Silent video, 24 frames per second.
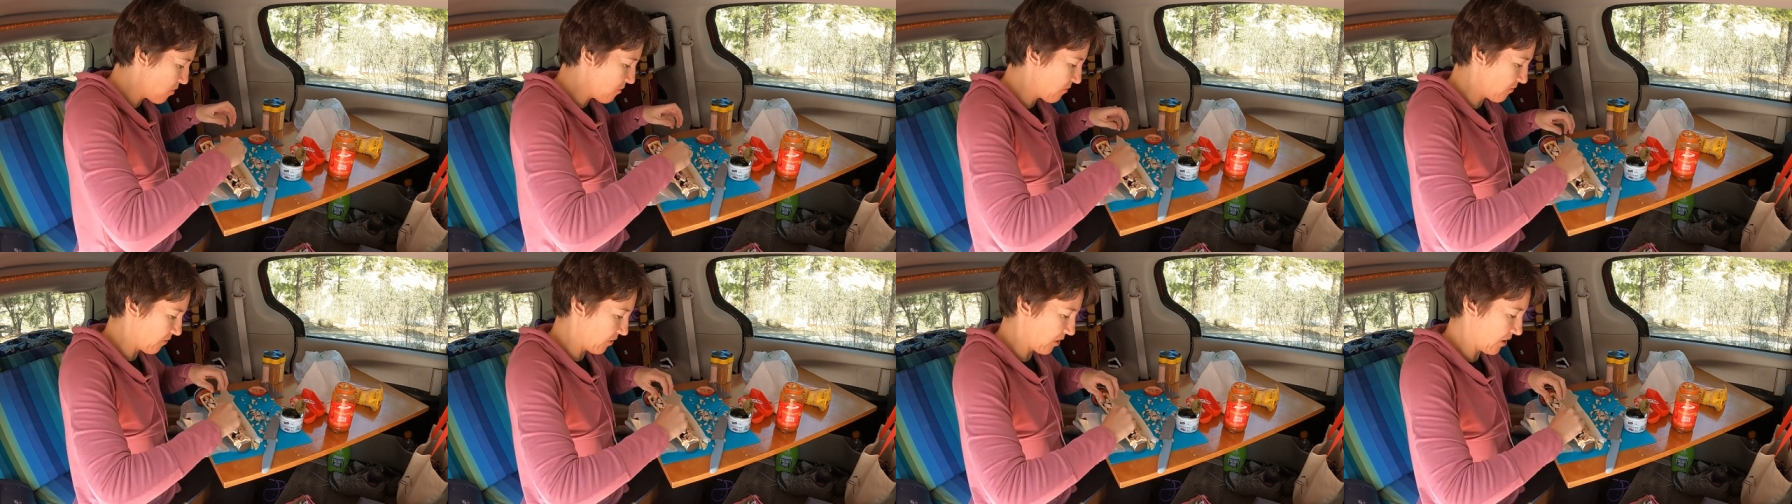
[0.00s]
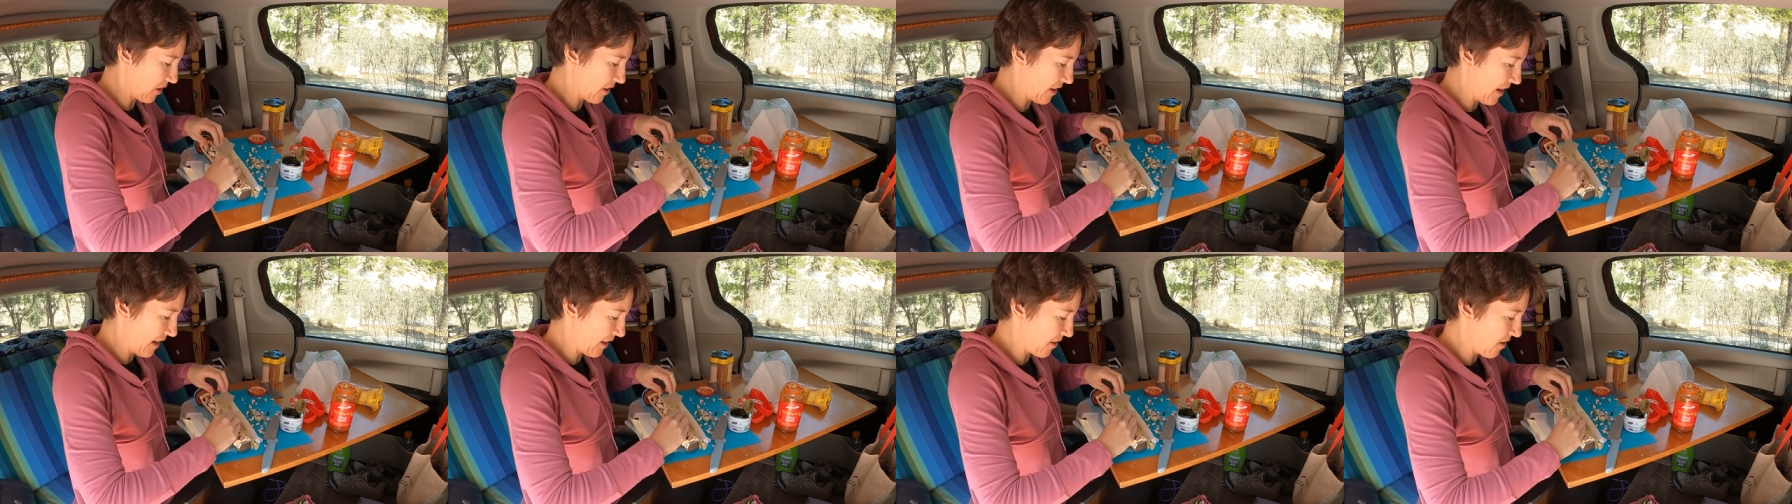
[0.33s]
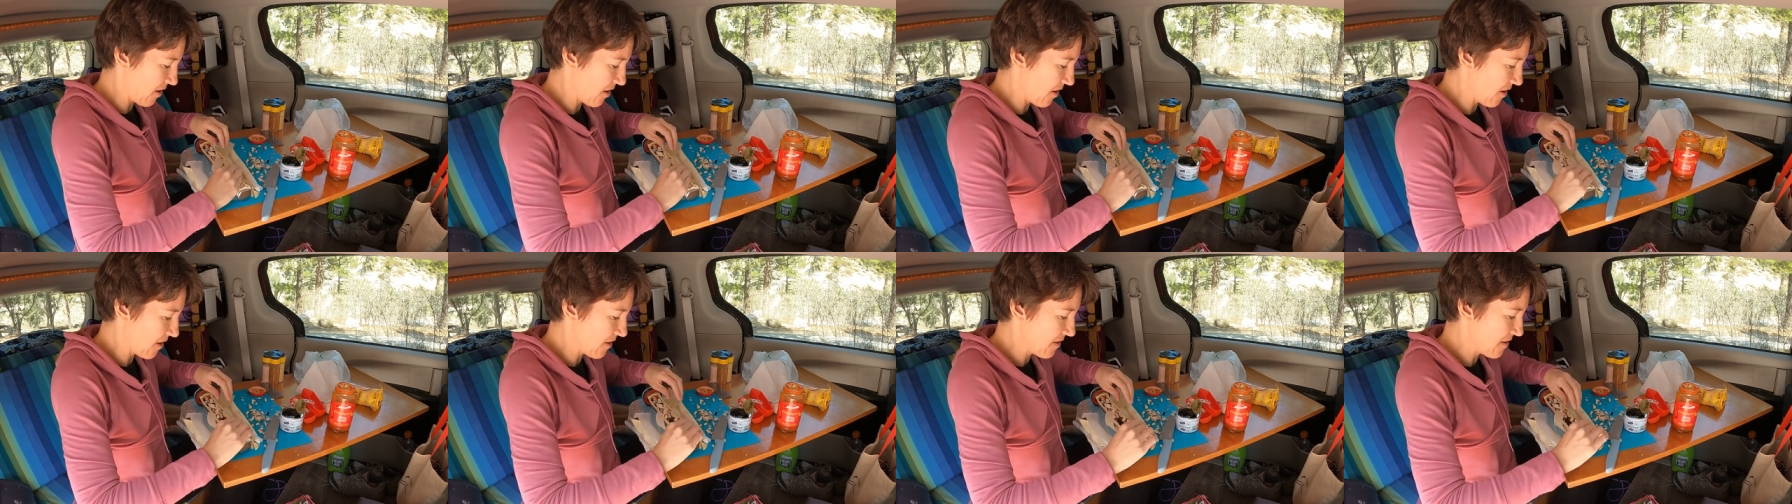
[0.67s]
over at
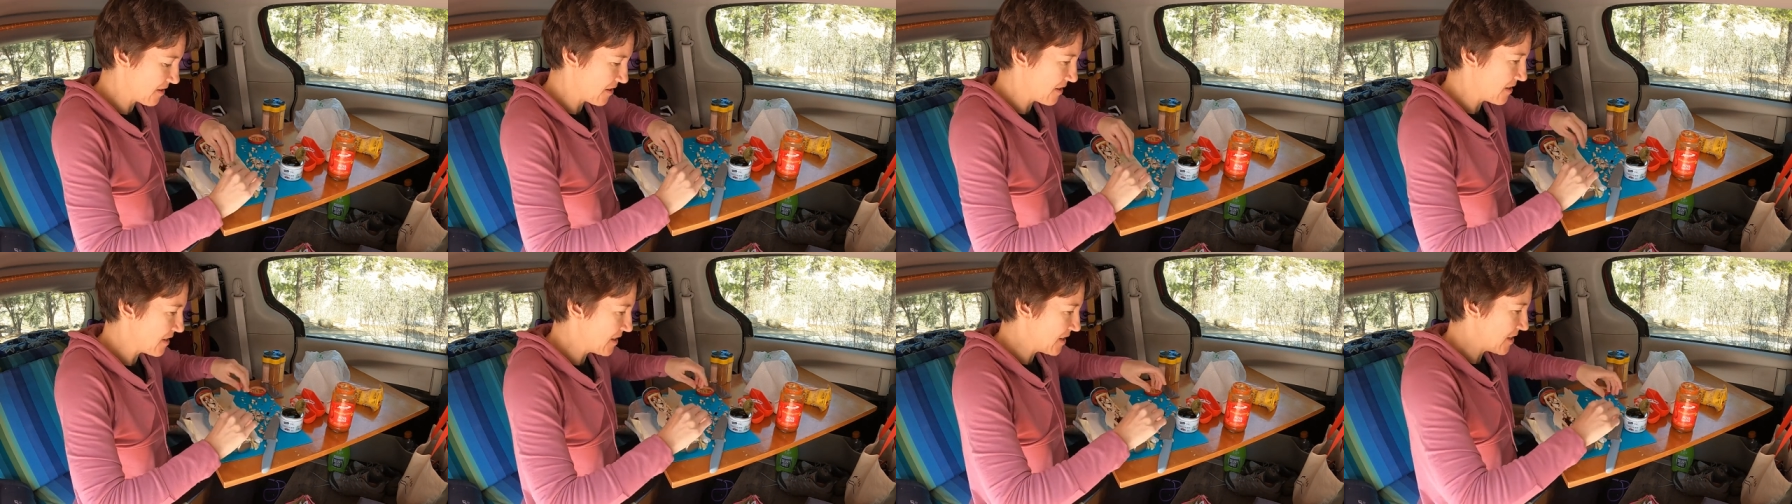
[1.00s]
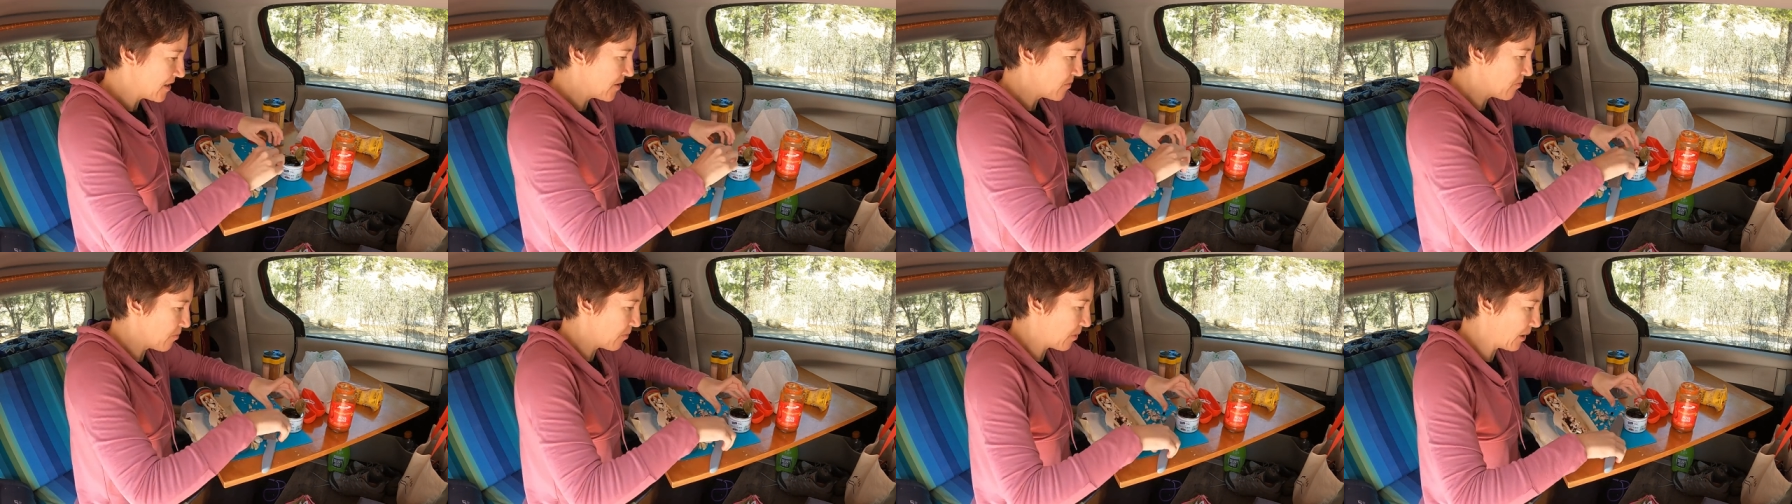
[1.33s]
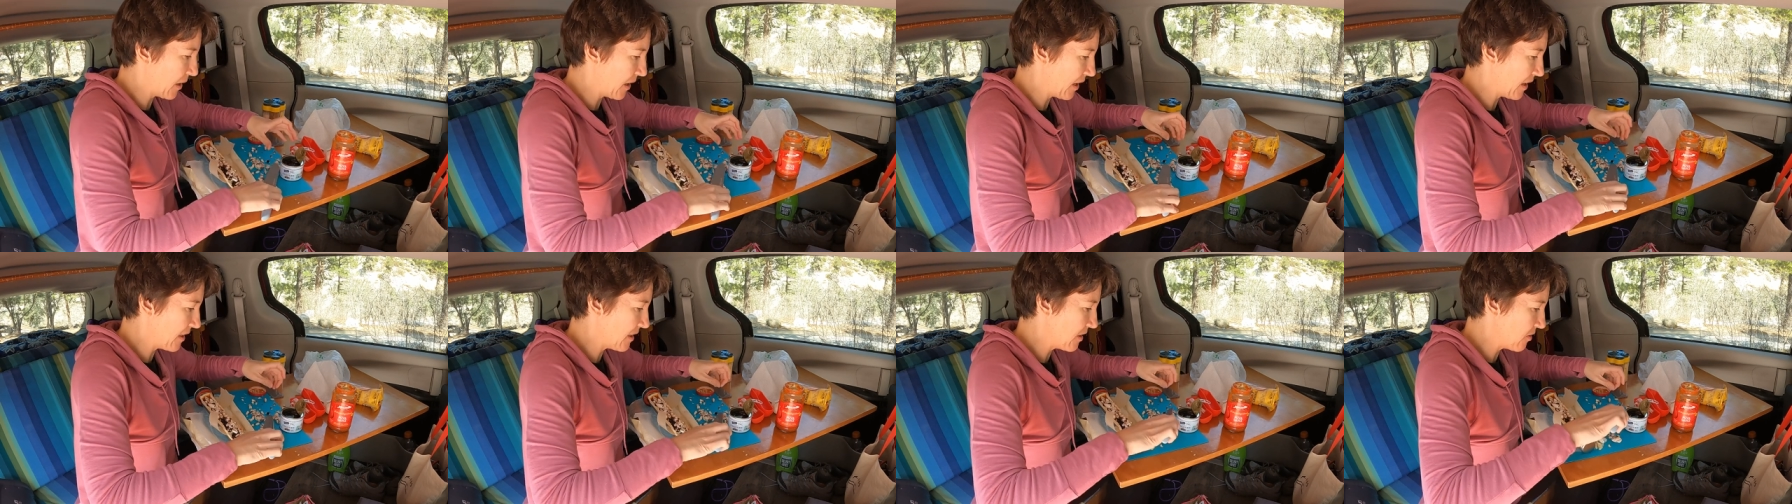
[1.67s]
all,
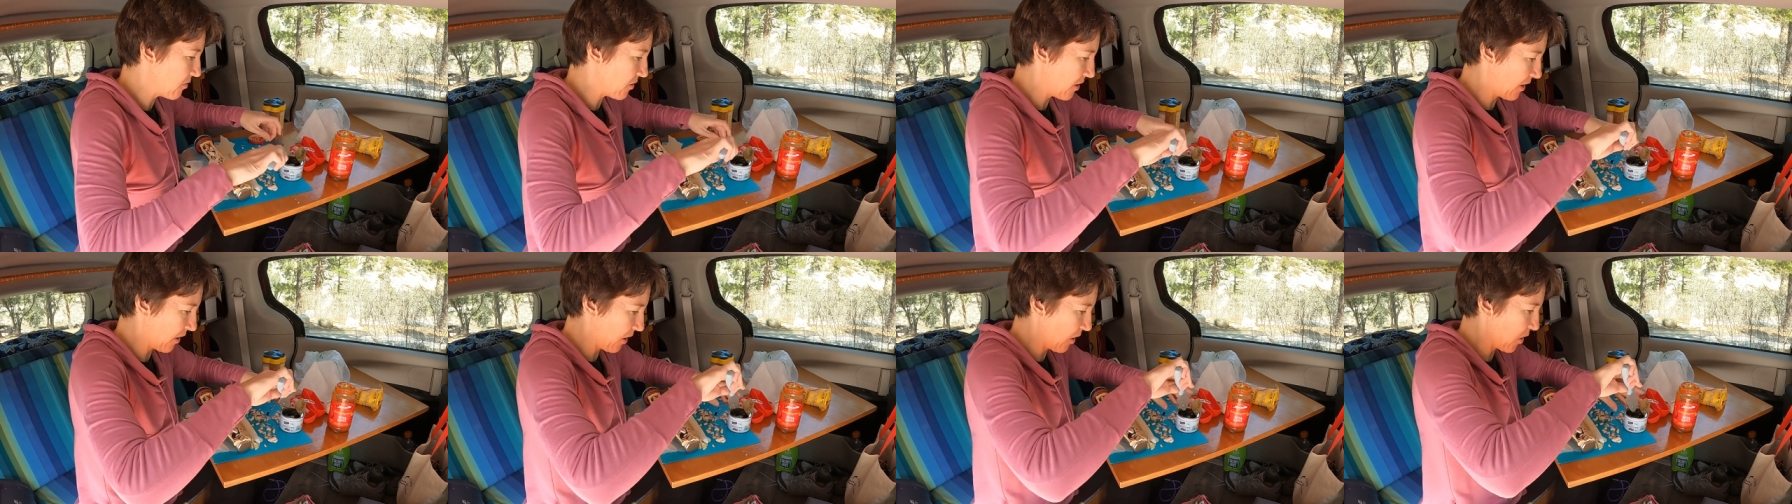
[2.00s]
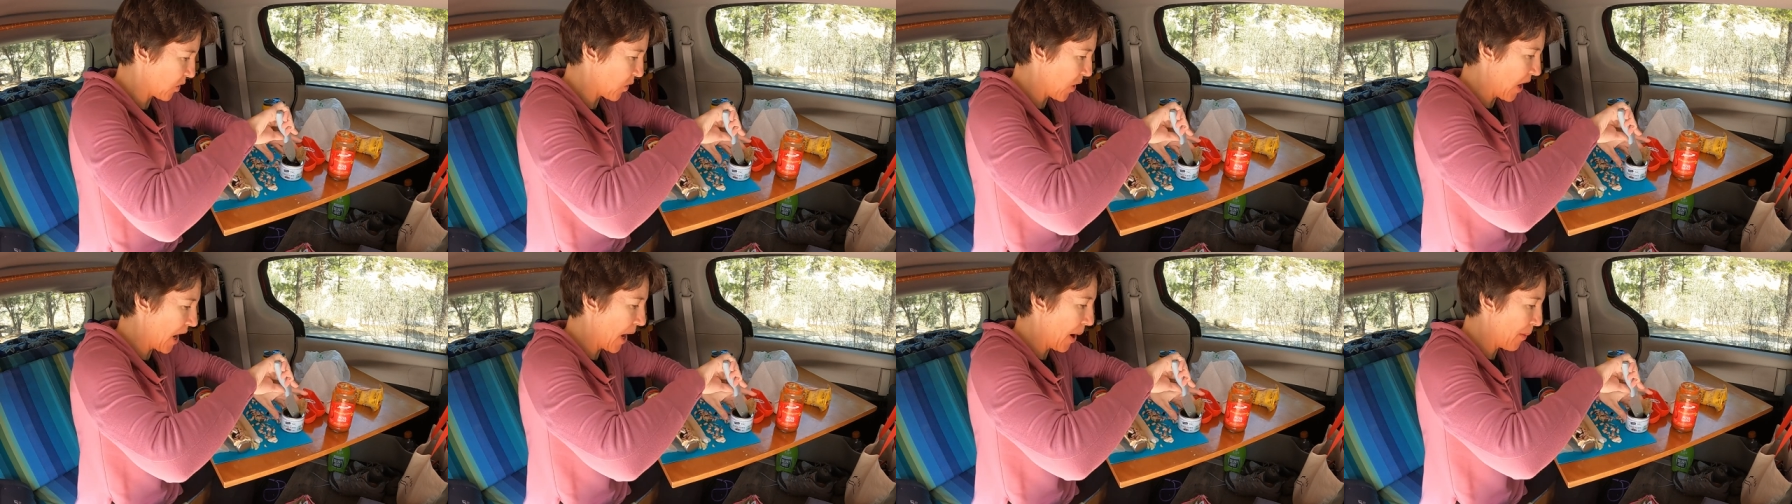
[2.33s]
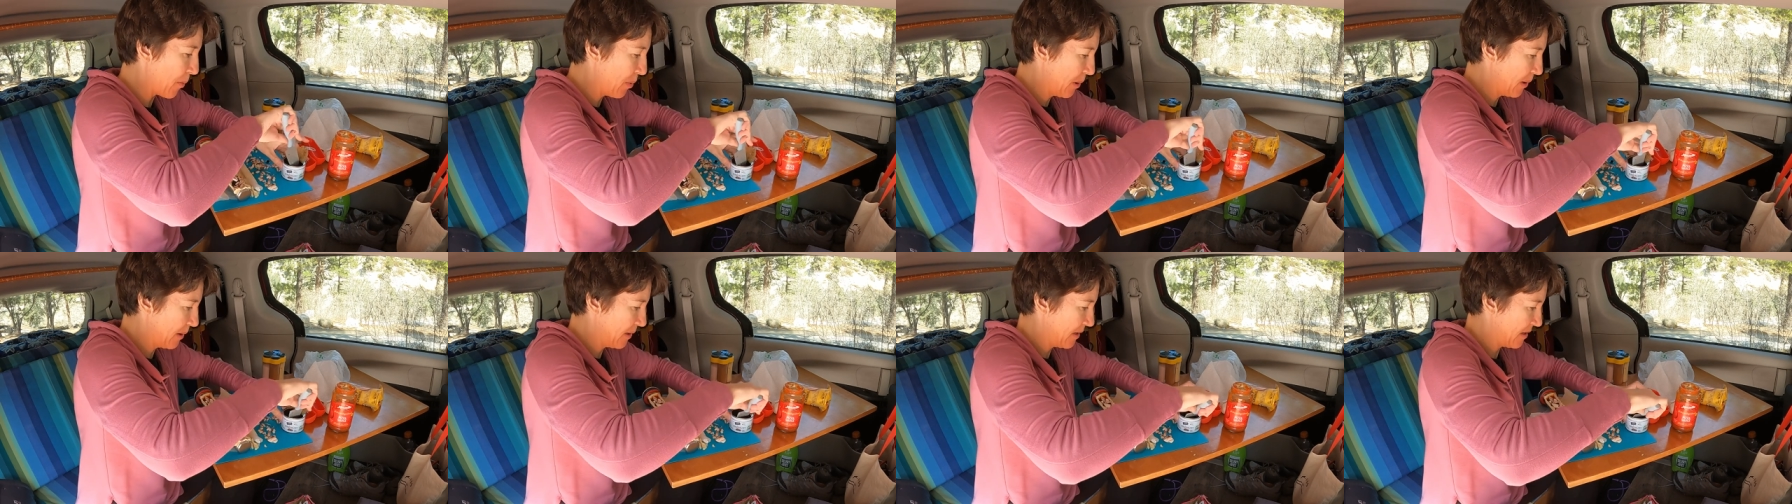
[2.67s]
but you can go
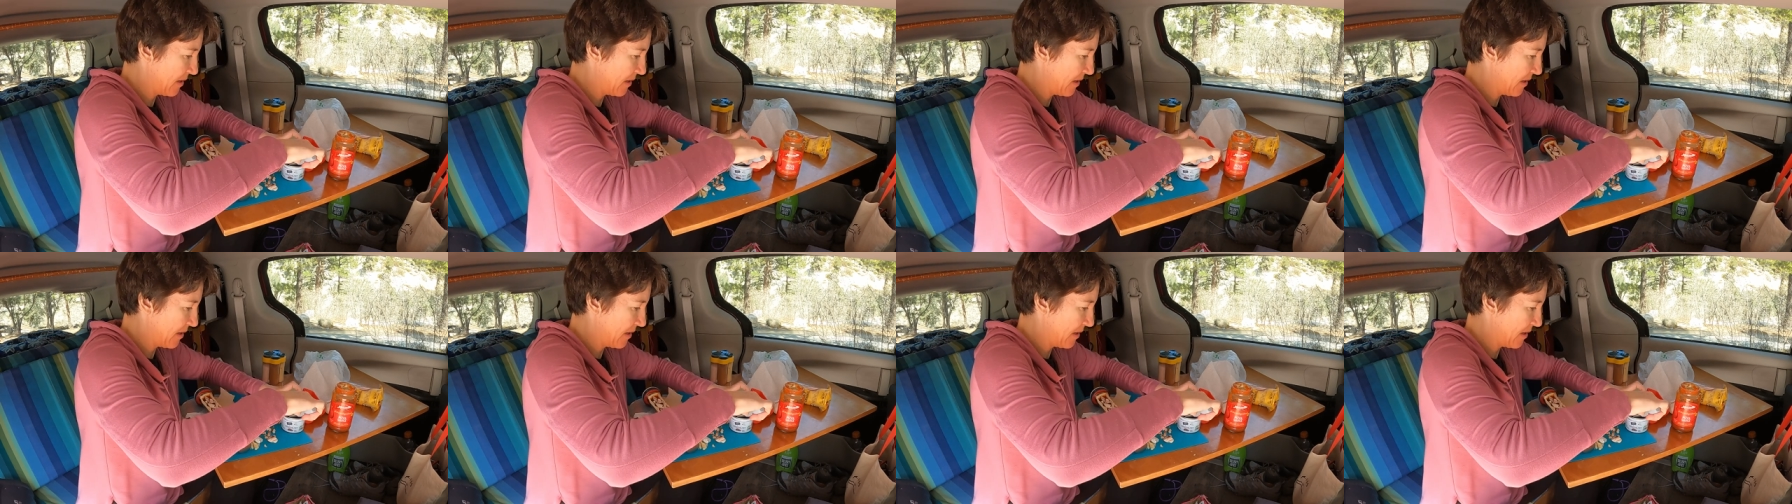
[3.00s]
up.